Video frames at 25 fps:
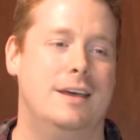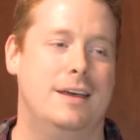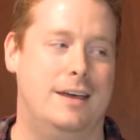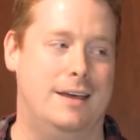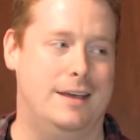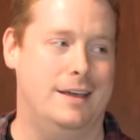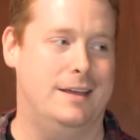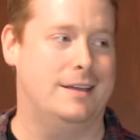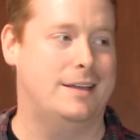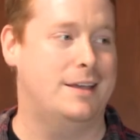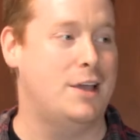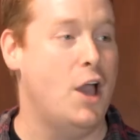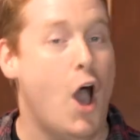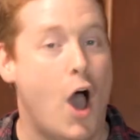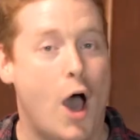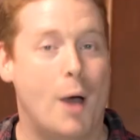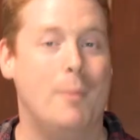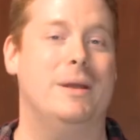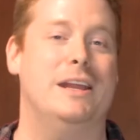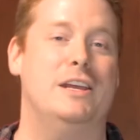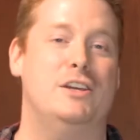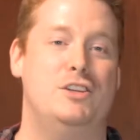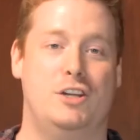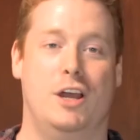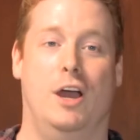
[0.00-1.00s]
uh,
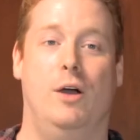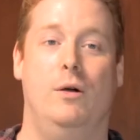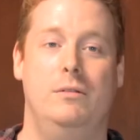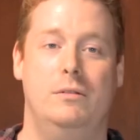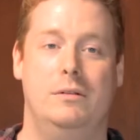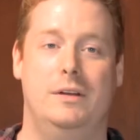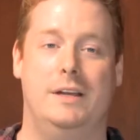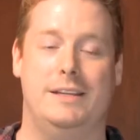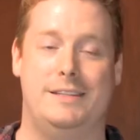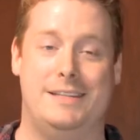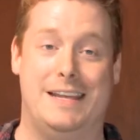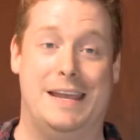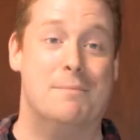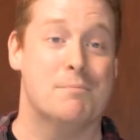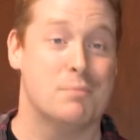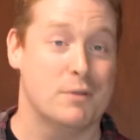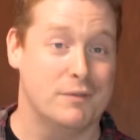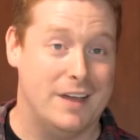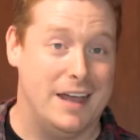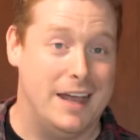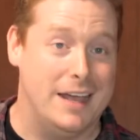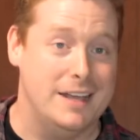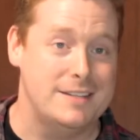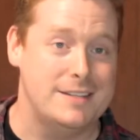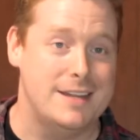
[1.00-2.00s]
comedy show. It's
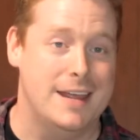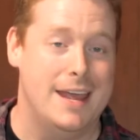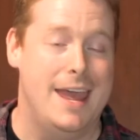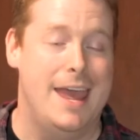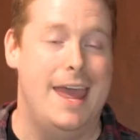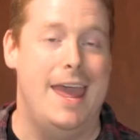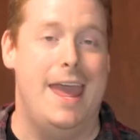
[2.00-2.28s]
improvised